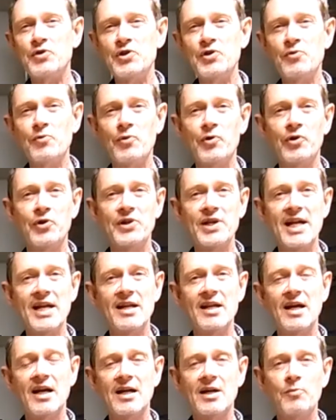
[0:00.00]
You will need
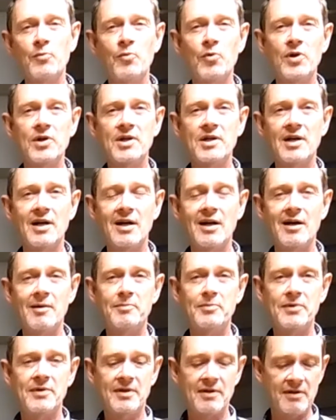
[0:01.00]
1
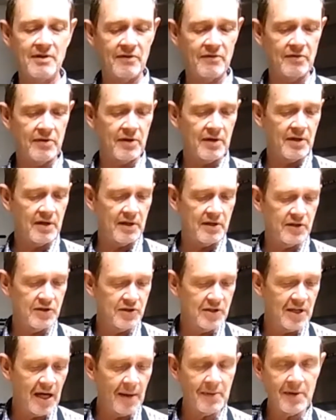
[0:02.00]
cup of
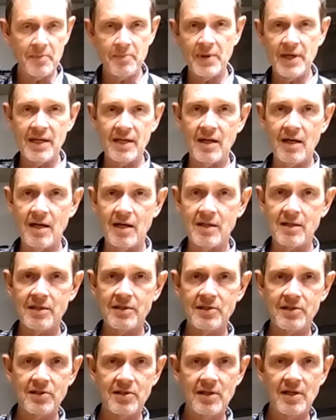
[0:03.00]
chopped
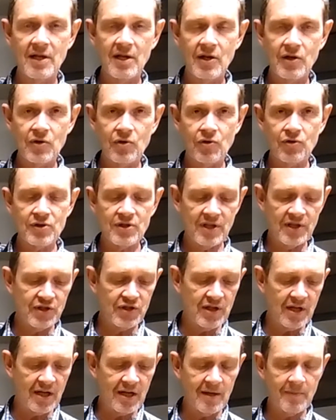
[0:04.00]
pecans, coarsely
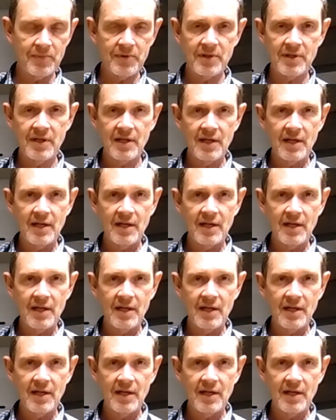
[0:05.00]
chopped,